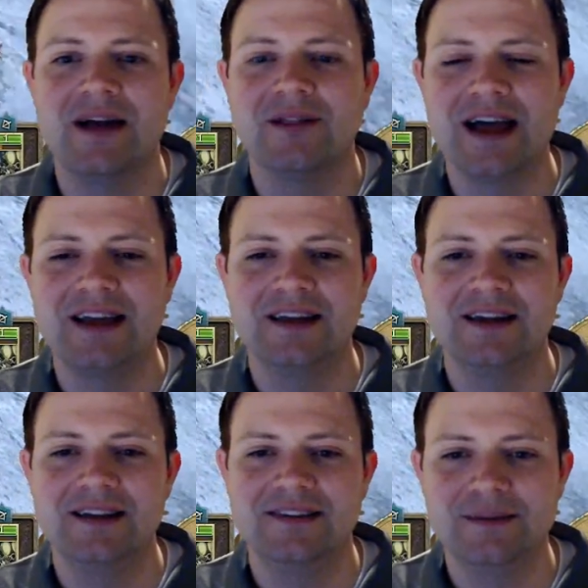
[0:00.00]
I like it.
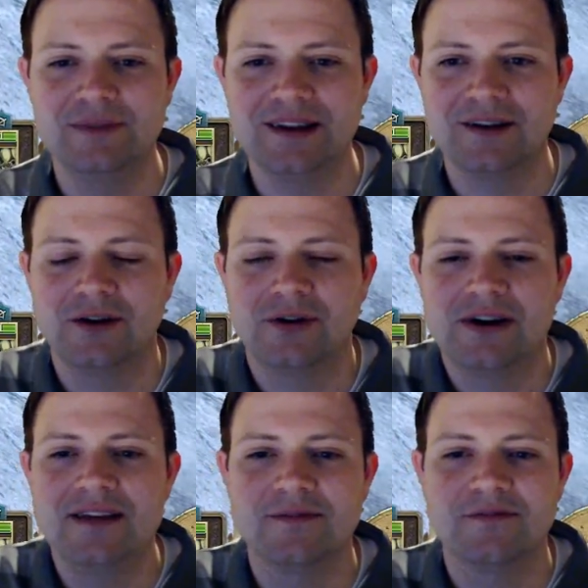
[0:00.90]
It seems like it'll
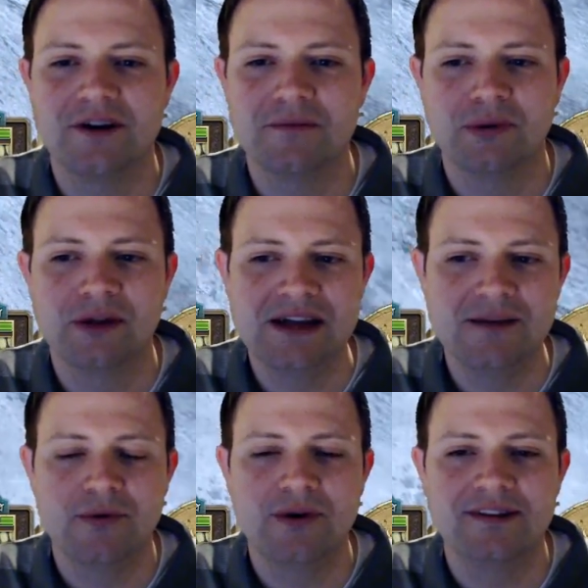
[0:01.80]
create some fun
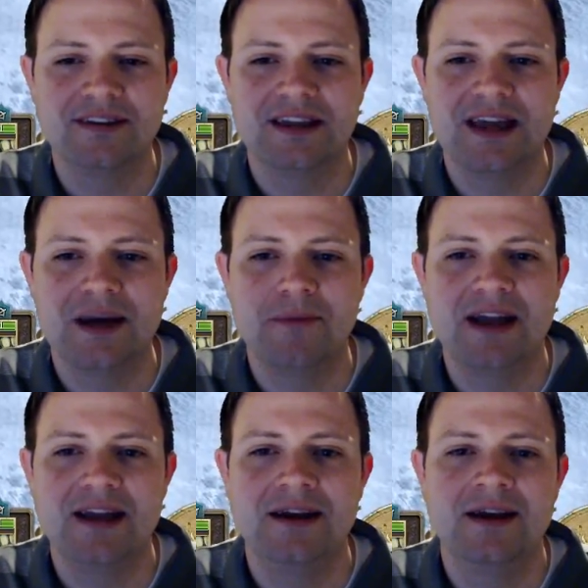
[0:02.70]
playing points in the
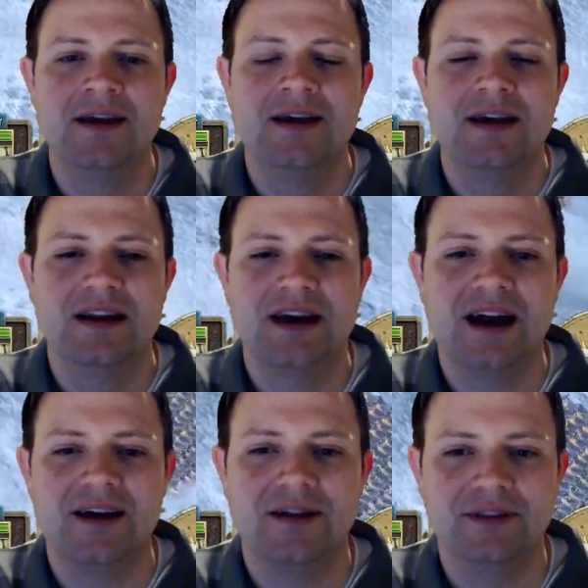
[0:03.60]
campaign and
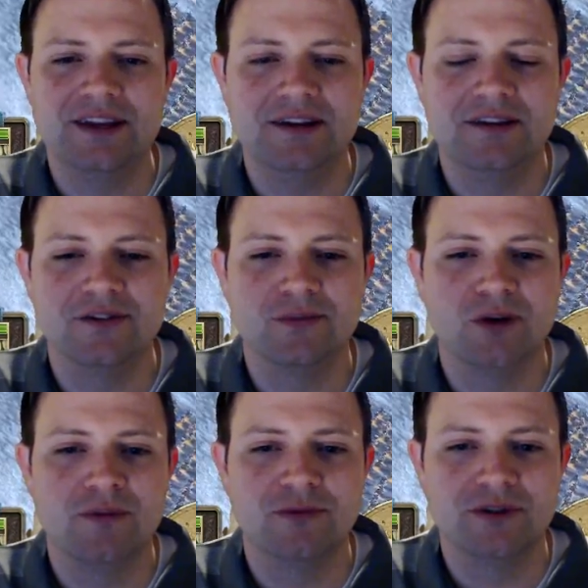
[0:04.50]
kind of lead to those
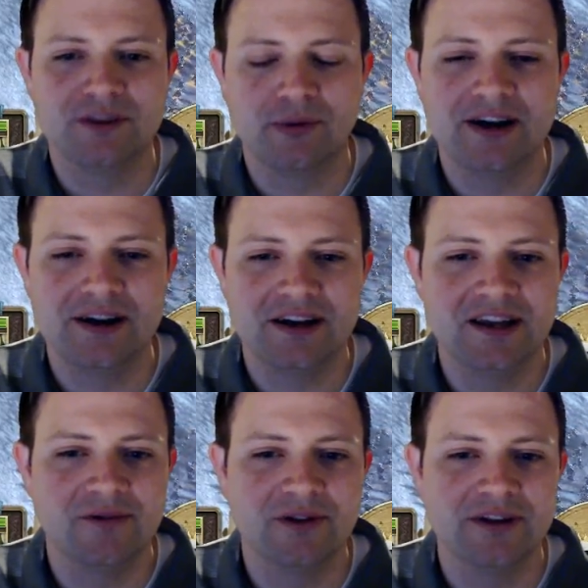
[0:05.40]
moments where the player can
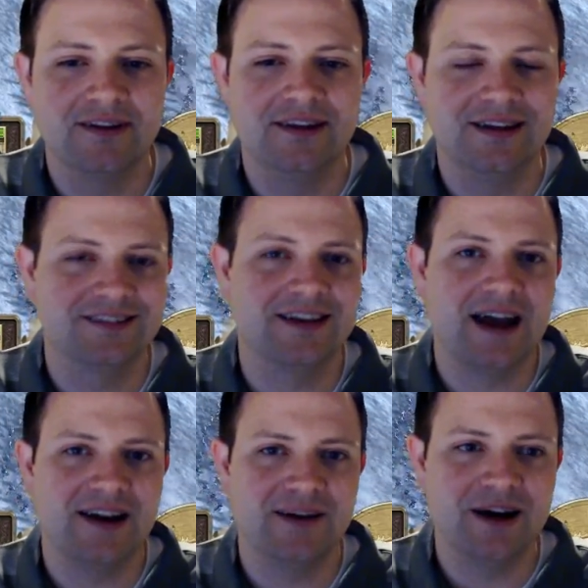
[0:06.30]
get really
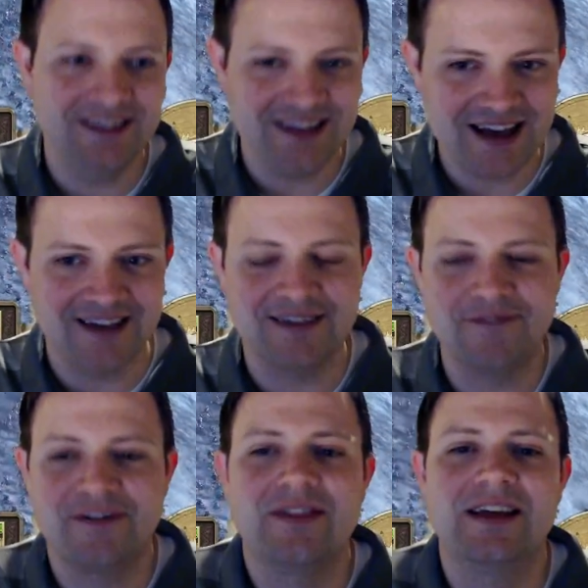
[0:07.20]
excited about, yes, I
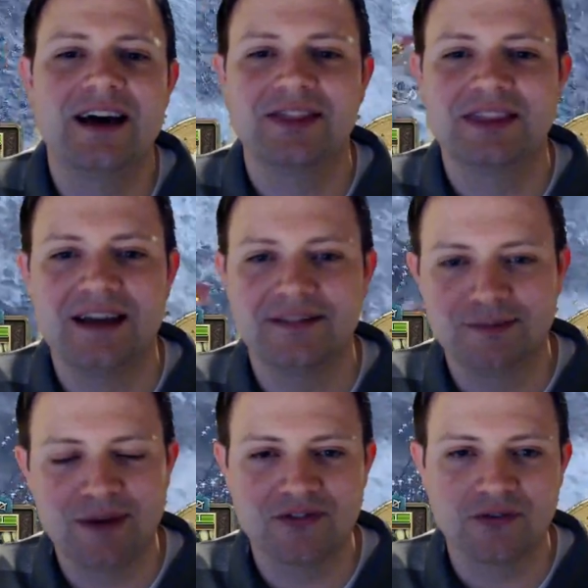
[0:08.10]
finally got that
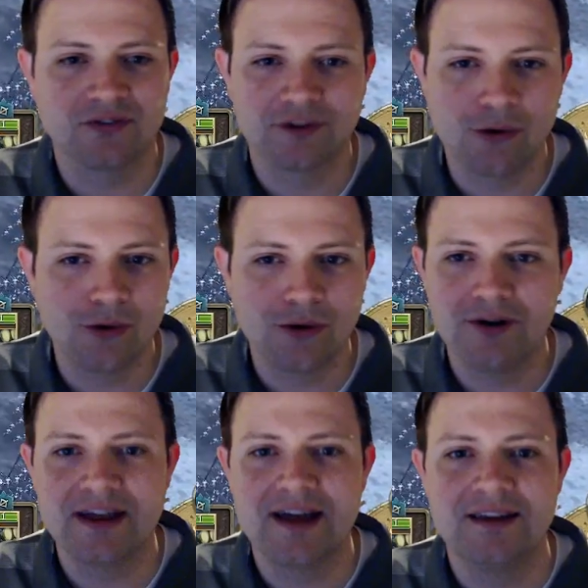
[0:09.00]
special sword
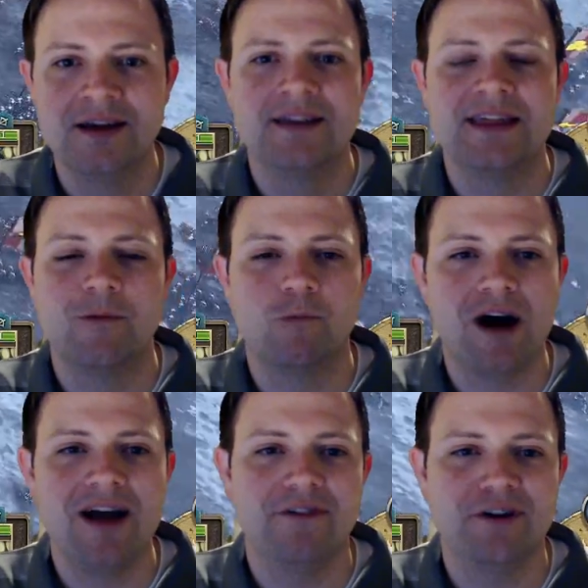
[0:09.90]
or that
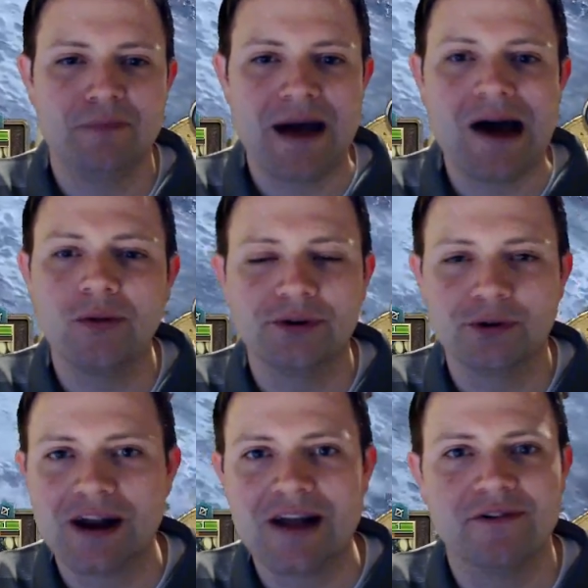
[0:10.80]
wyvern mount
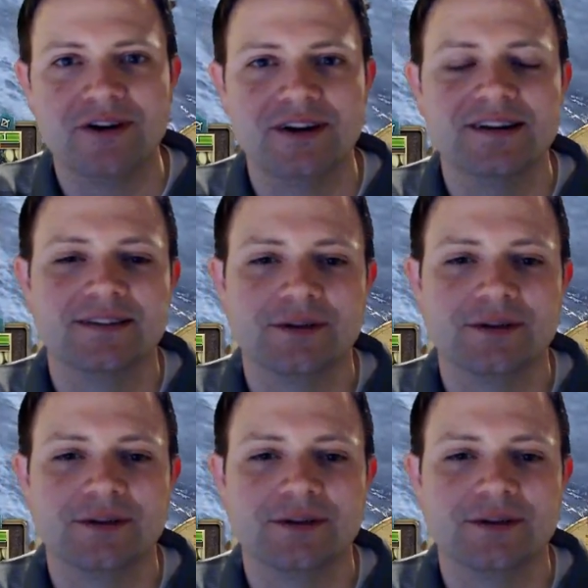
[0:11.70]
or whatever it is.